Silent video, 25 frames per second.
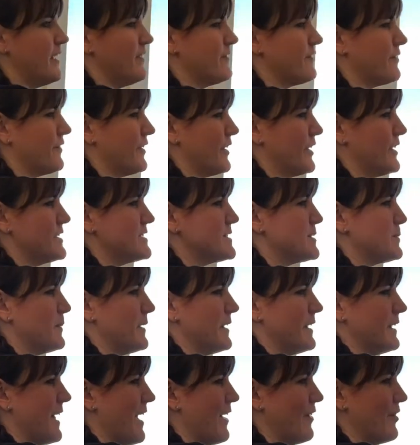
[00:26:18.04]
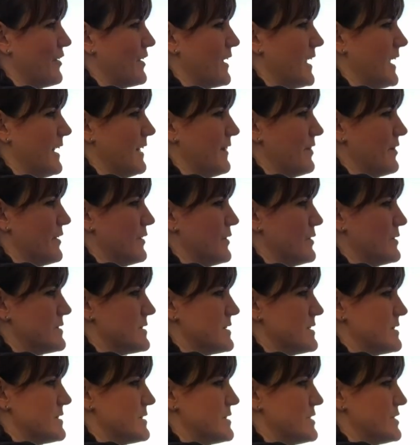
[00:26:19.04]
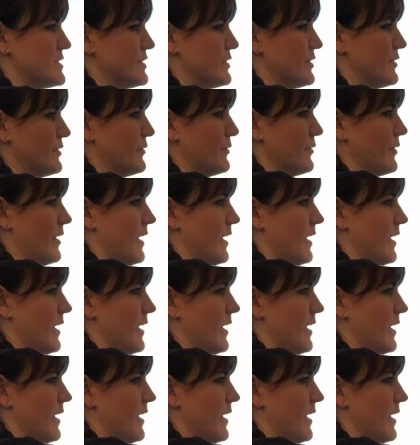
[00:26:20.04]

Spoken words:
it first, but now looking at those, it's too